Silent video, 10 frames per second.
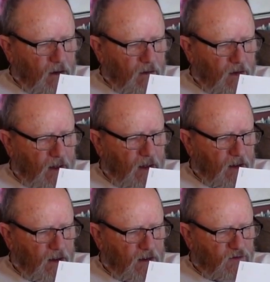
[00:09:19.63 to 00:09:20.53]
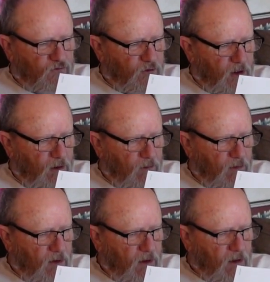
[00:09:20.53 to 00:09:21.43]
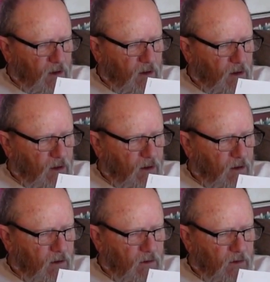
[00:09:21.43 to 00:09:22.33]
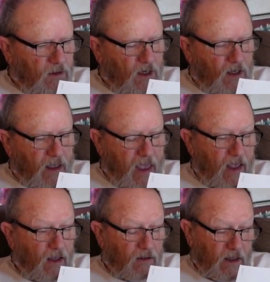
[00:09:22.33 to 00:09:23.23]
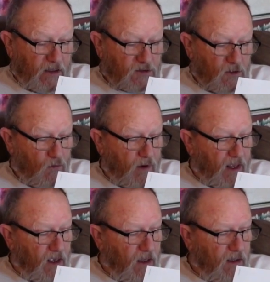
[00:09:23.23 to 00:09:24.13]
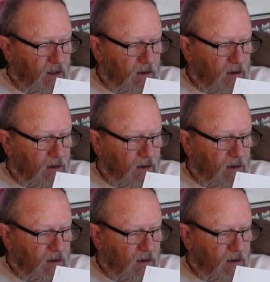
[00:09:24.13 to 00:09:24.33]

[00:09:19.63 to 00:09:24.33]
is from the Doug Hagen collection. Oh my God!